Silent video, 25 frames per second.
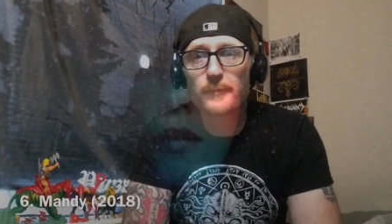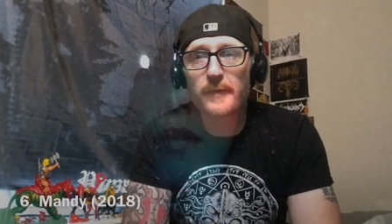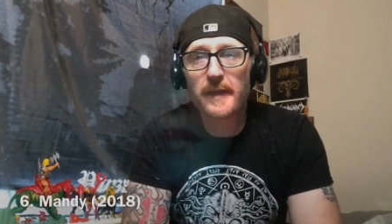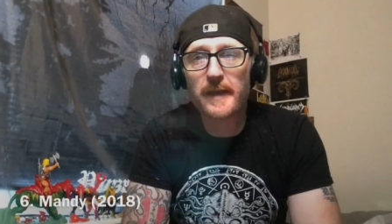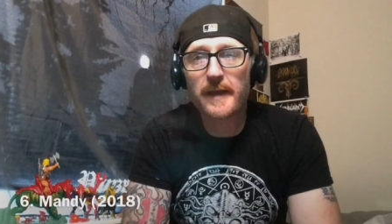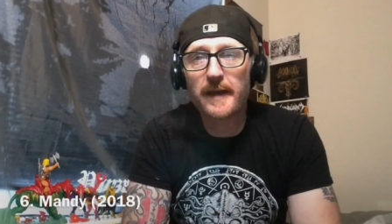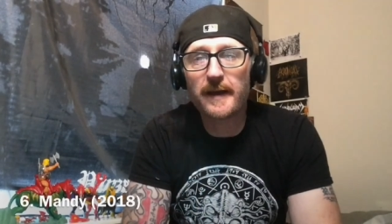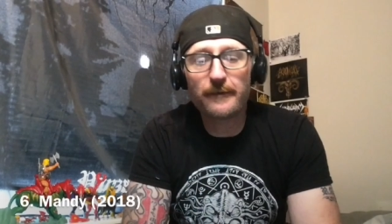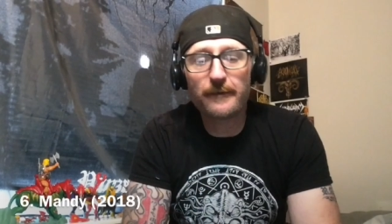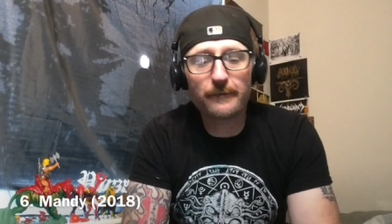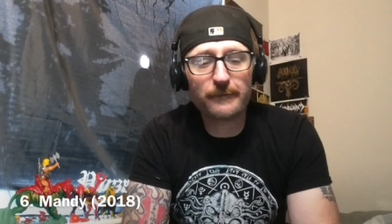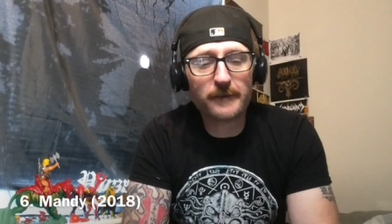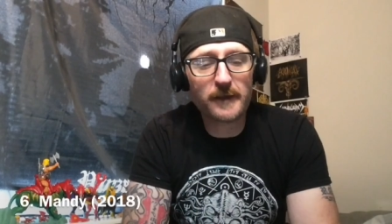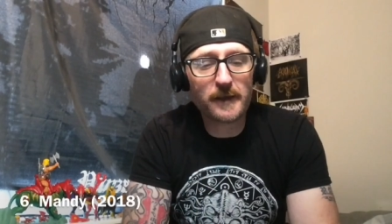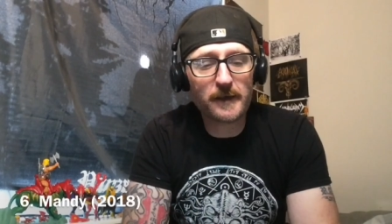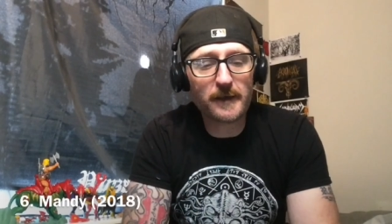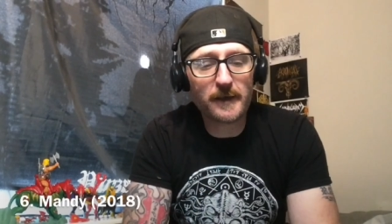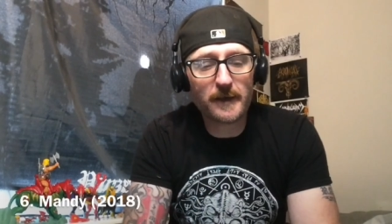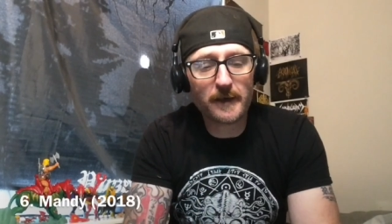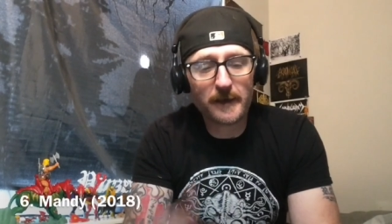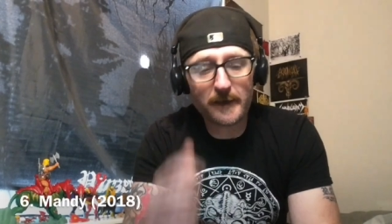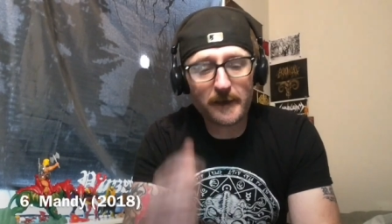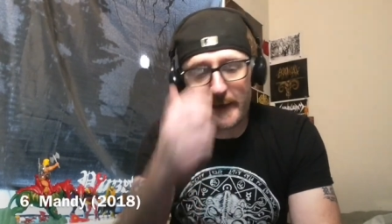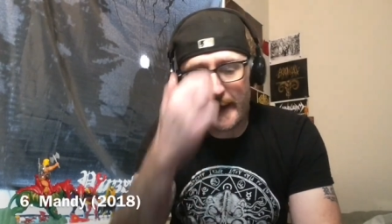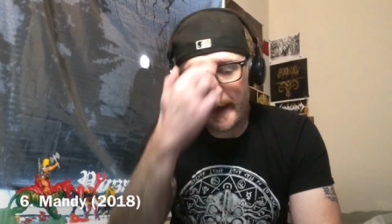we have the
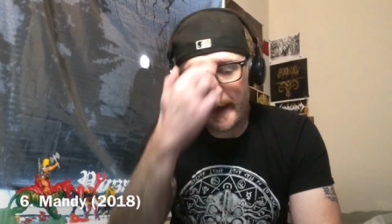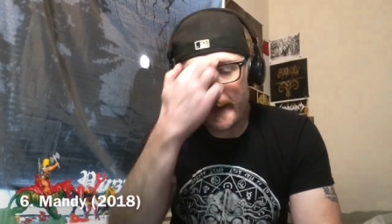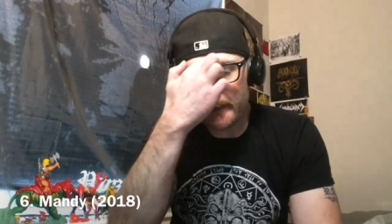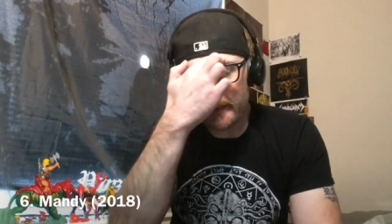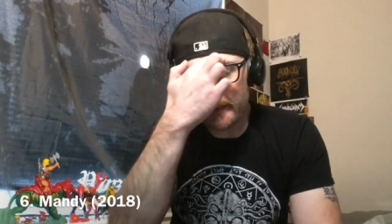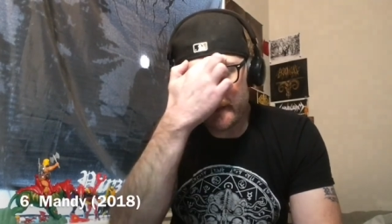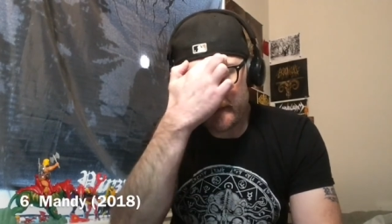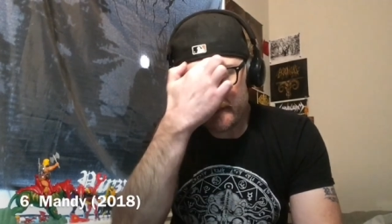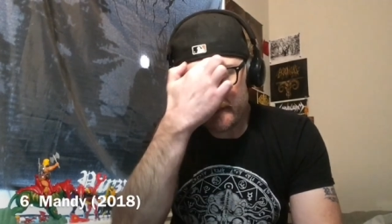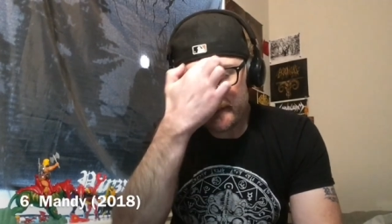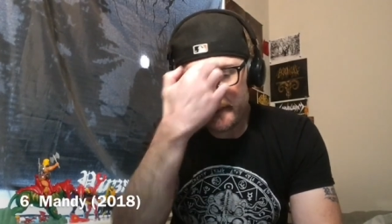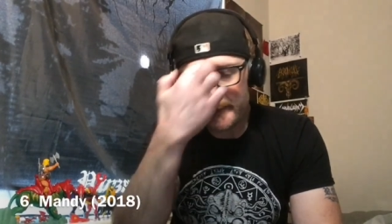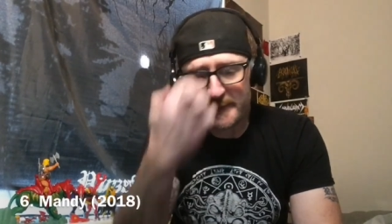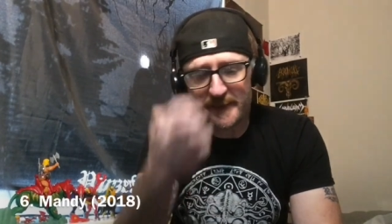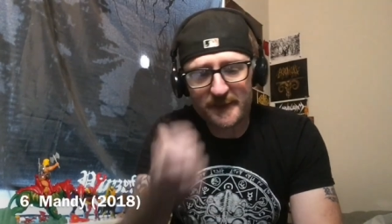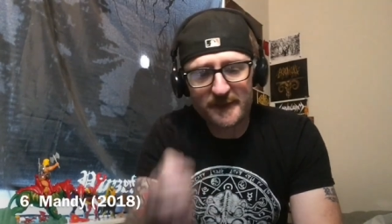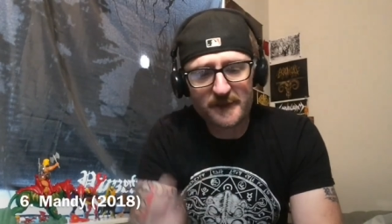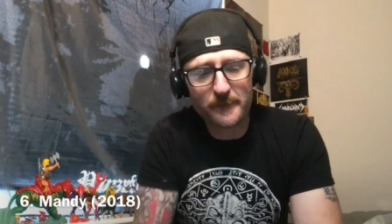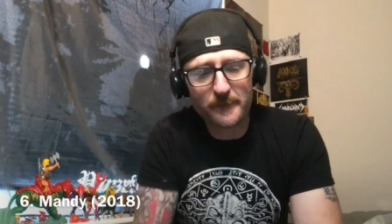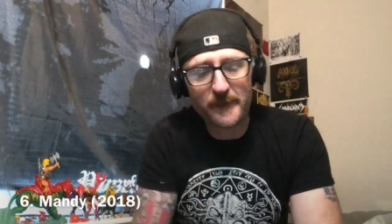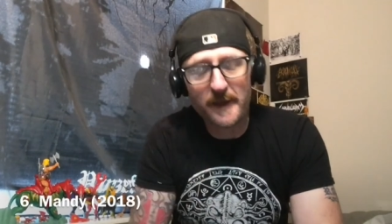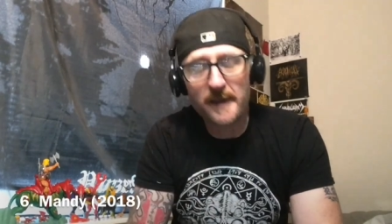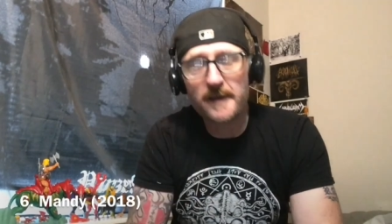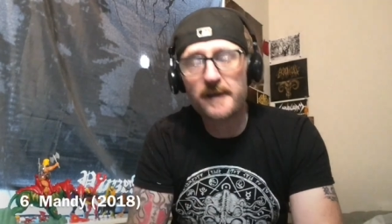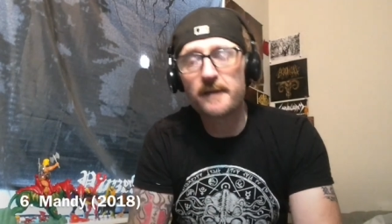uh, highly
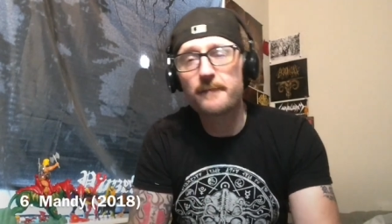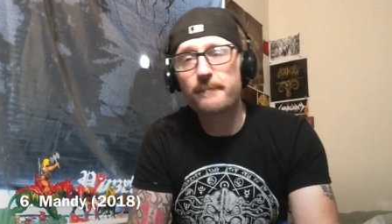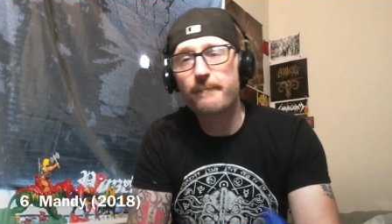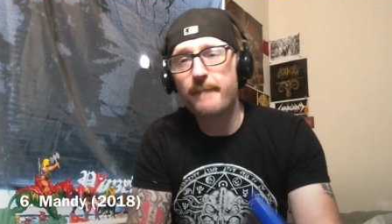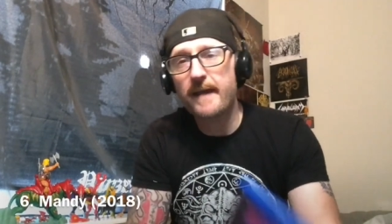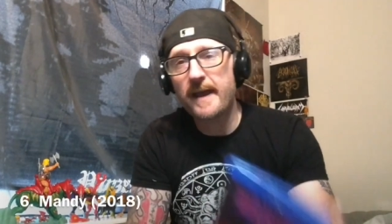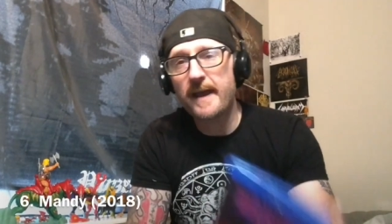anticipated